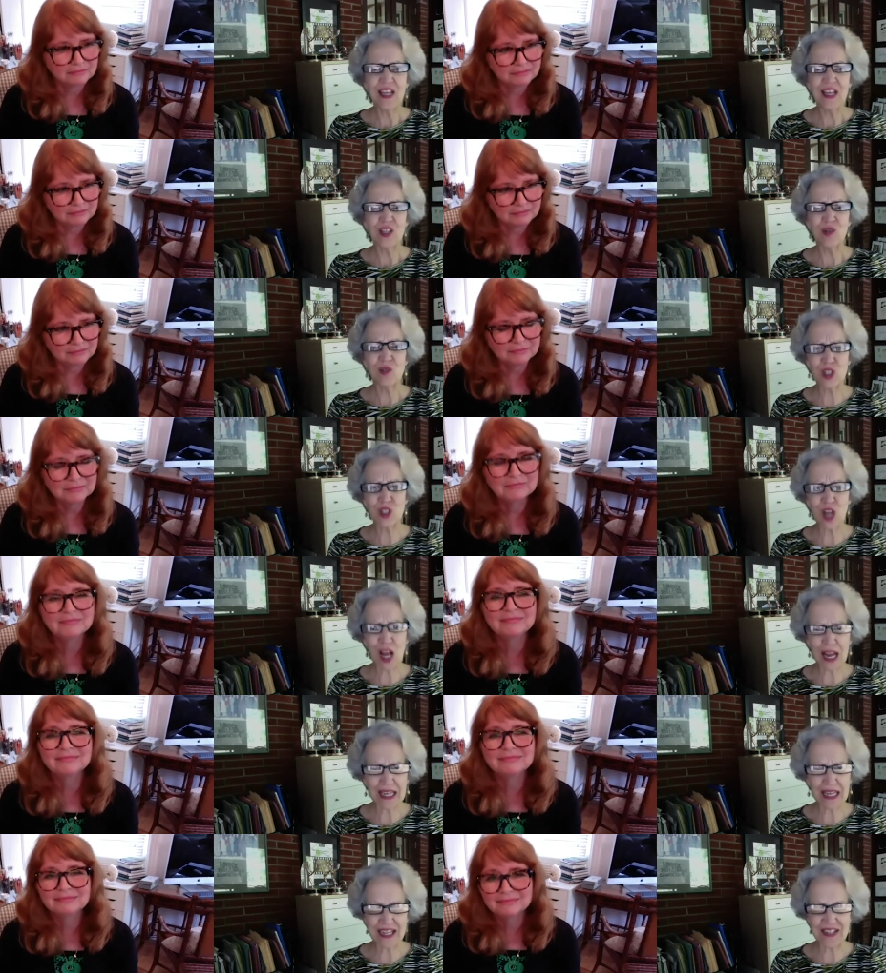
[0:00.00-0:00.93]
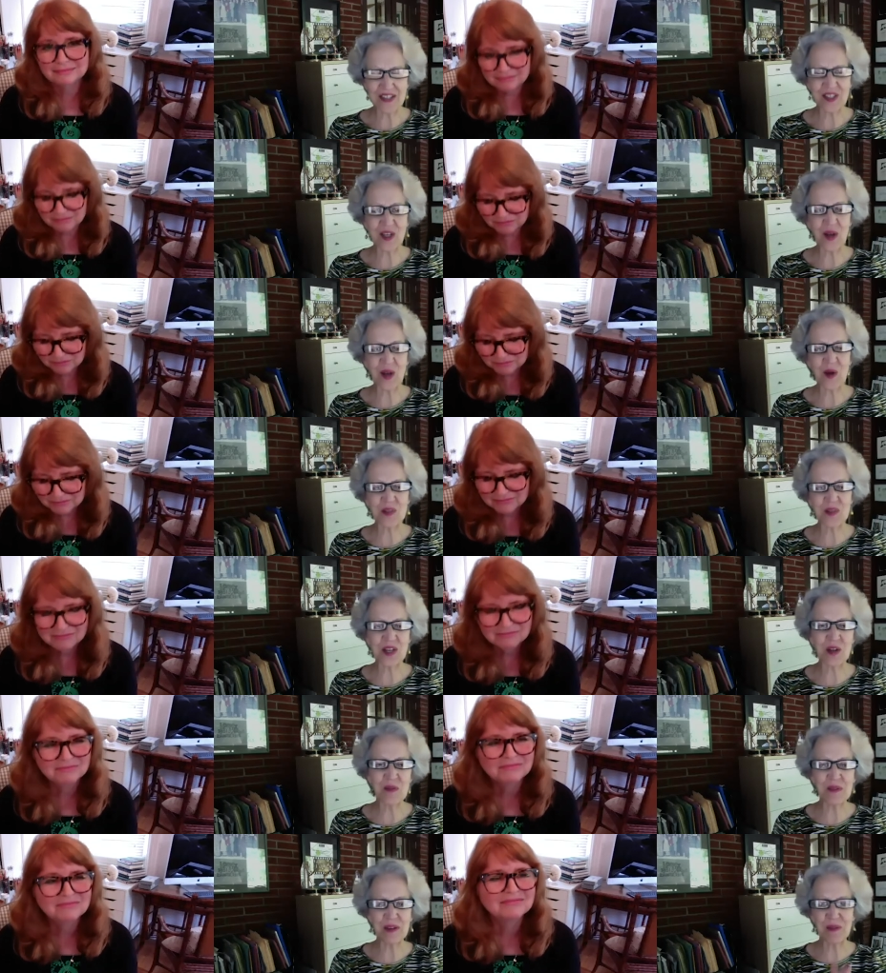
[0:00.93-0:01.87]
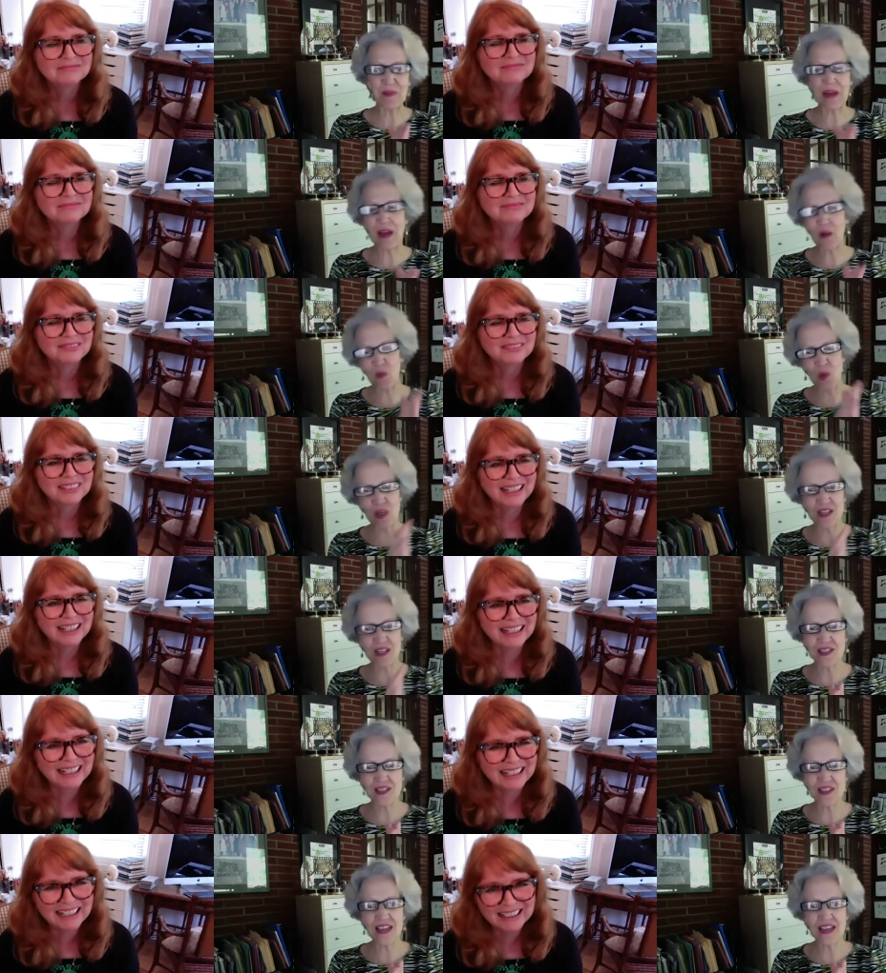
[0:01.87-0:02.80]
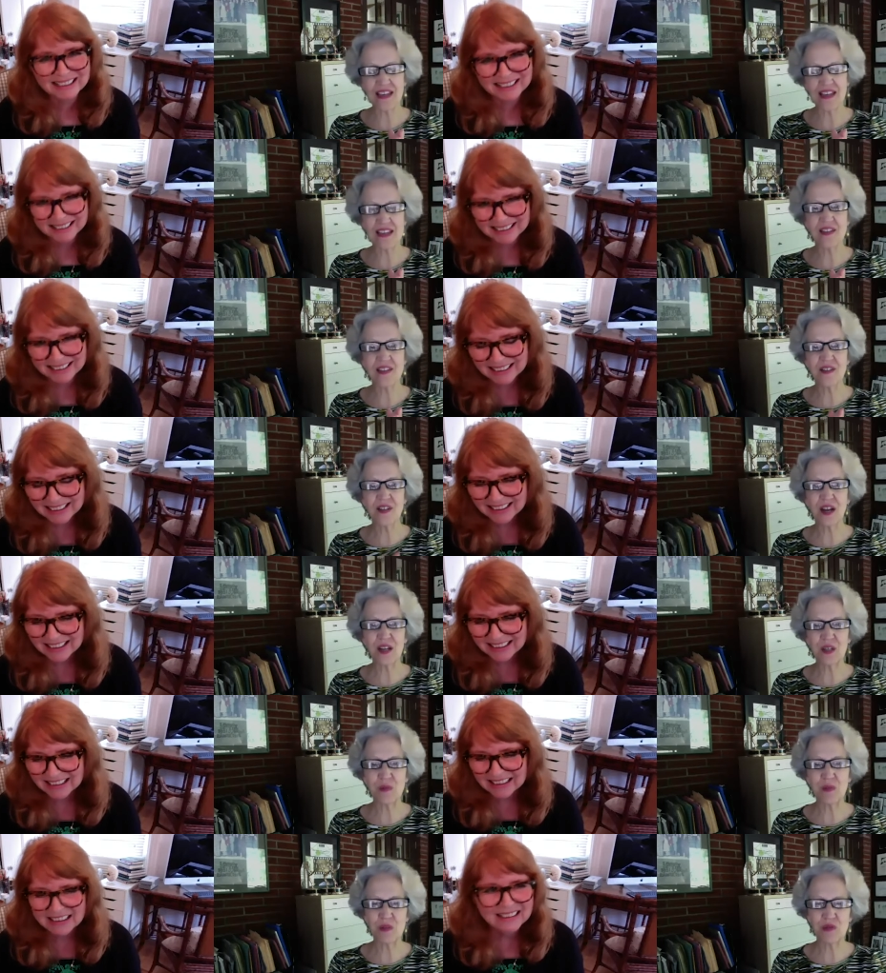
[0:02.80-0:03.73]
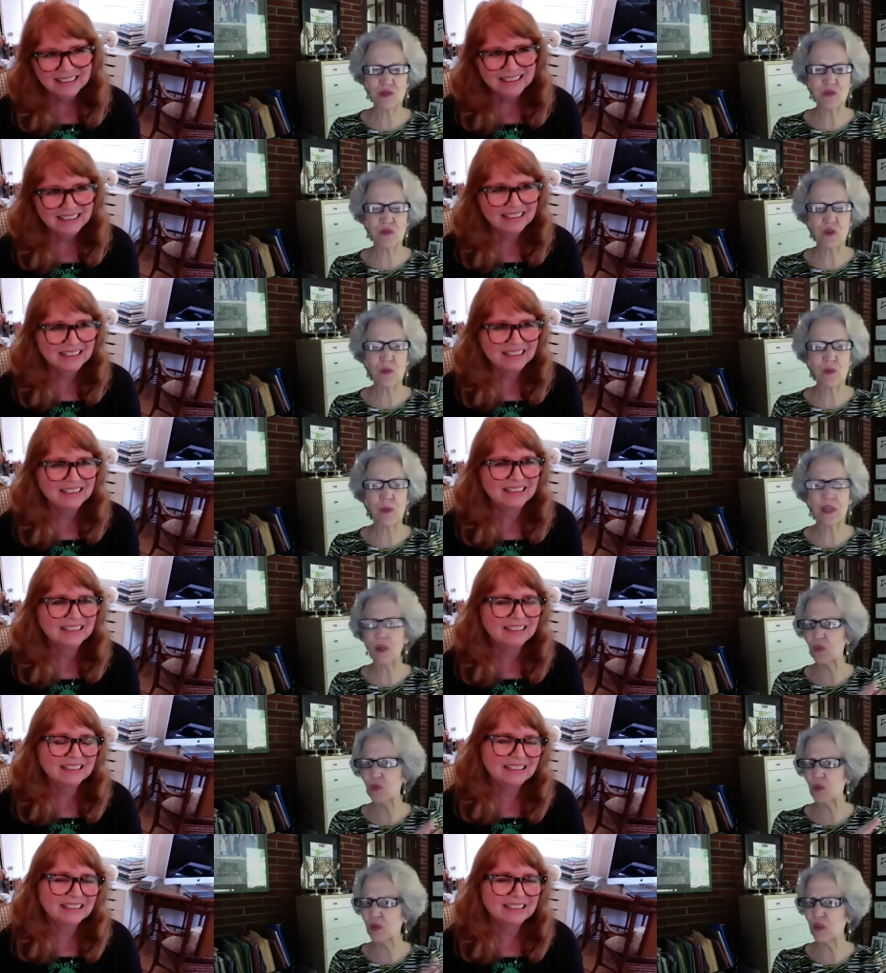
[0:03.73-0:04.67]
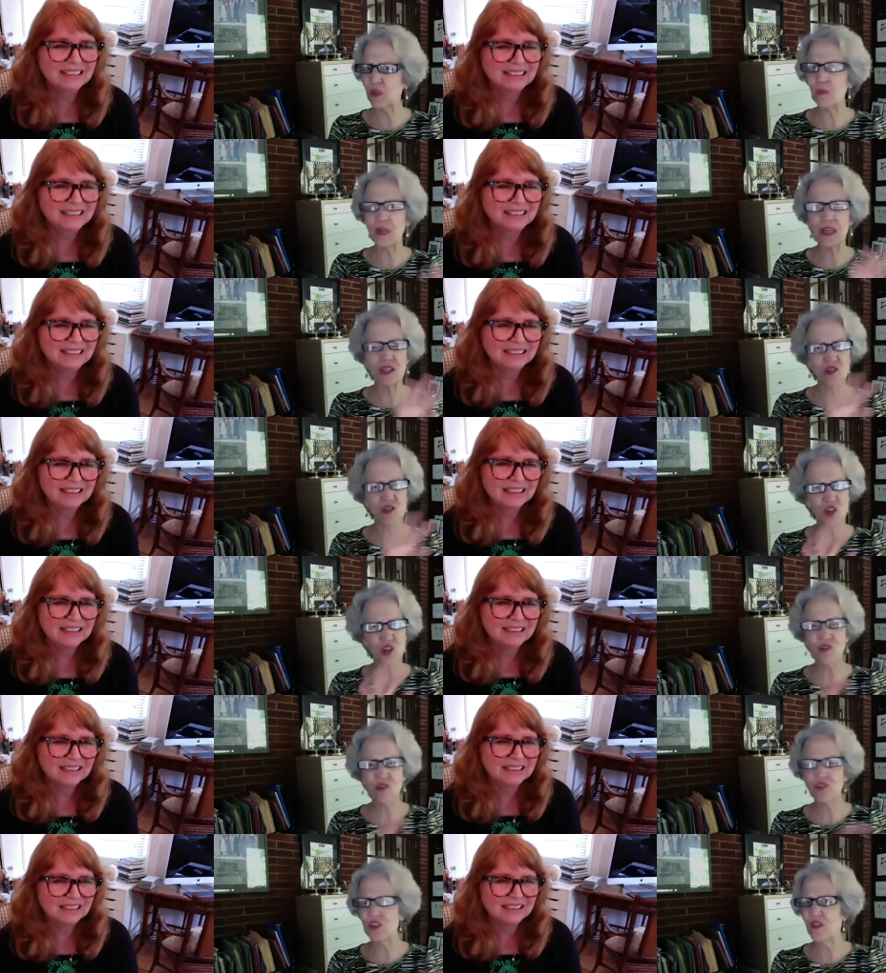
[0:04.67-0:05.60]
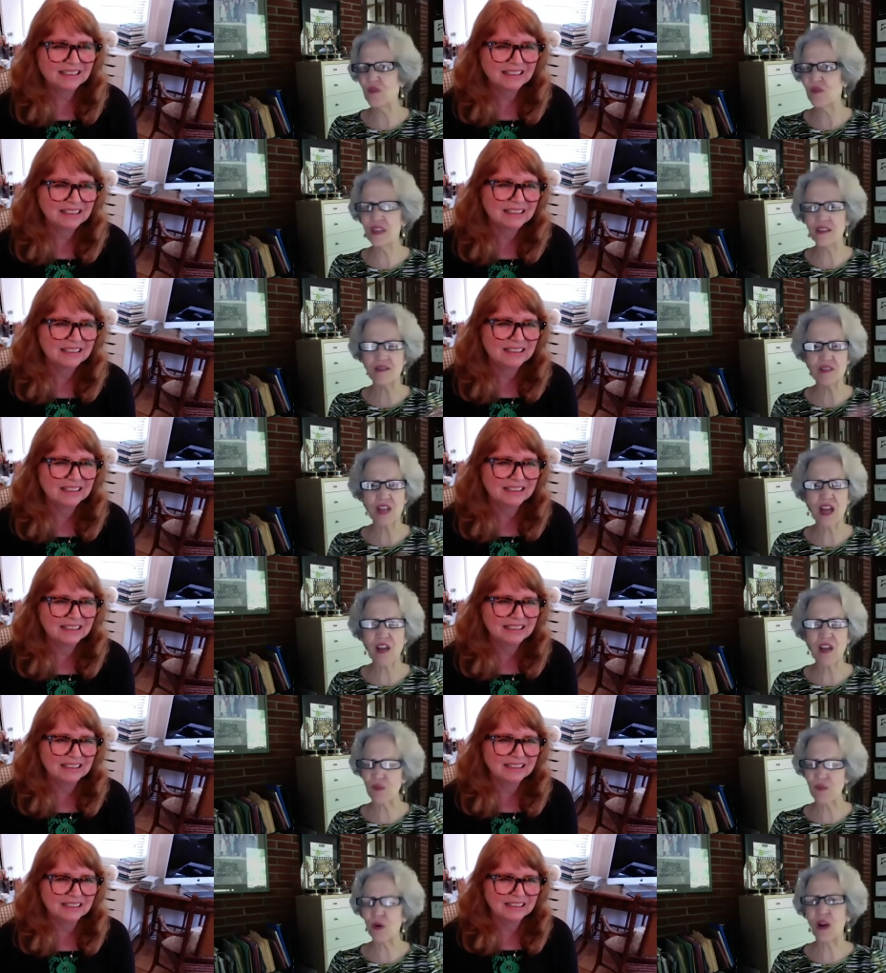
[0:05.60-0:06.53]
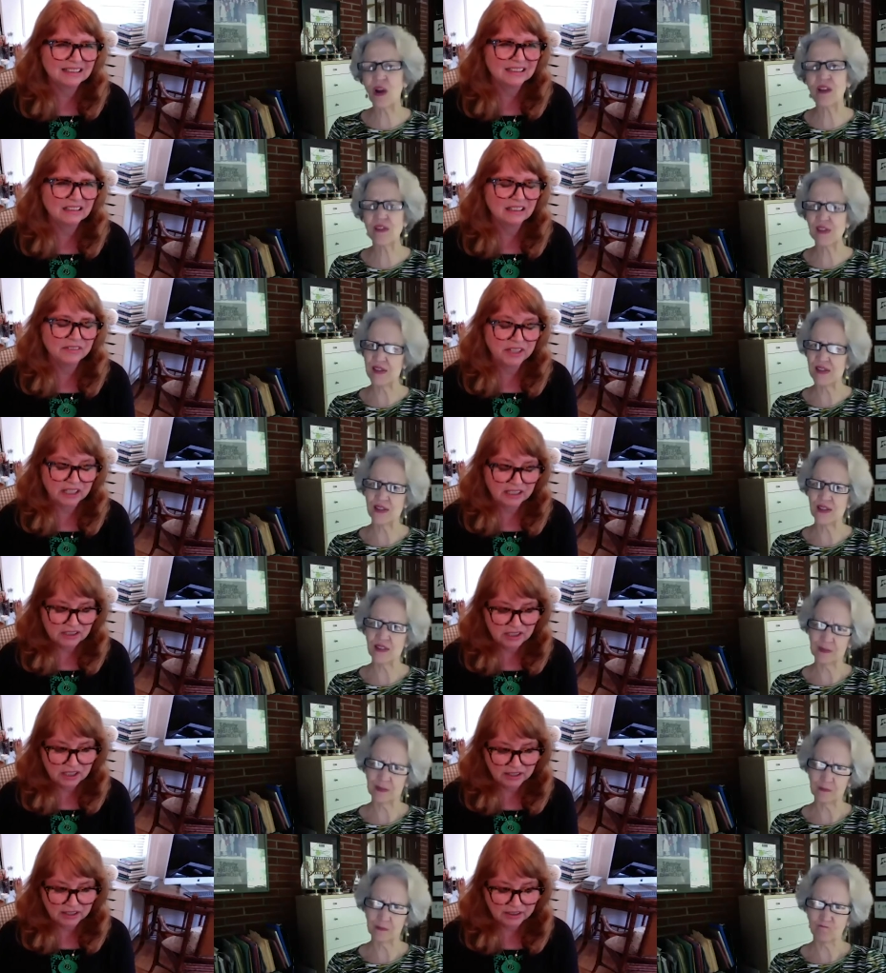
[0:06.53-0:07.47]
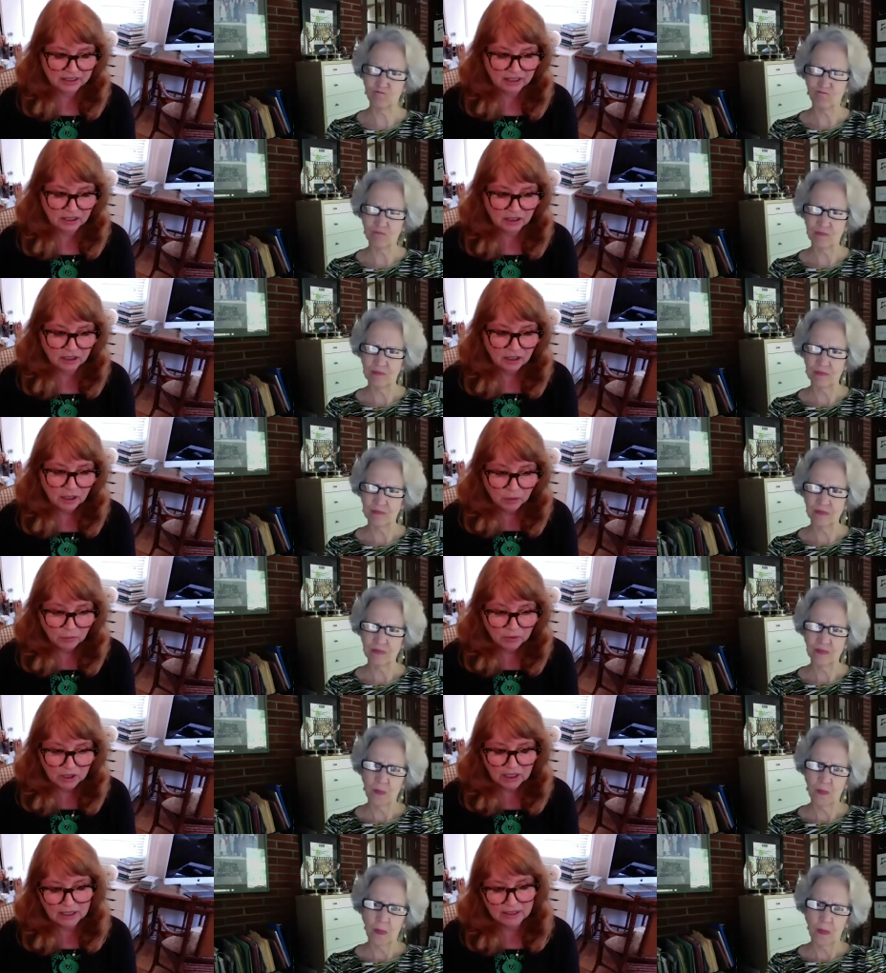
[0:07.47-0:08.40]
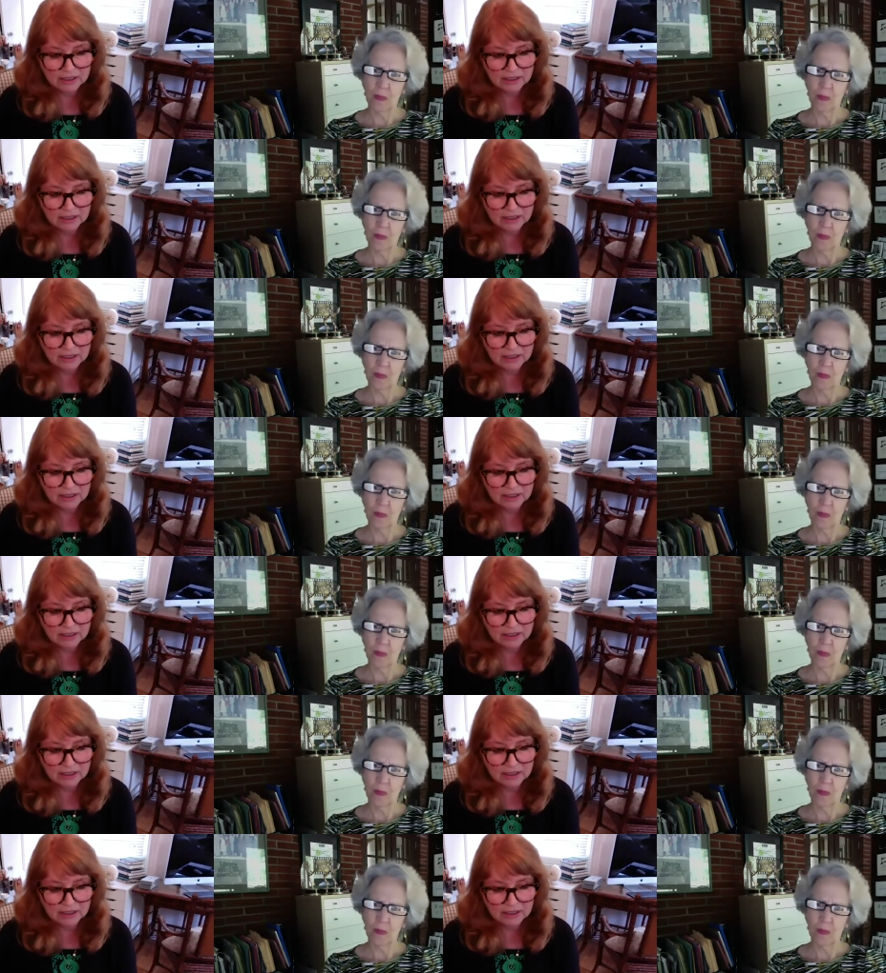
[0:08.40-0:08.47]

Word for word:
Speaker 1: You shot it. So tell me about what it's like as a documentary filmmaker, really being in charge of the entire process. The entire thing. Well,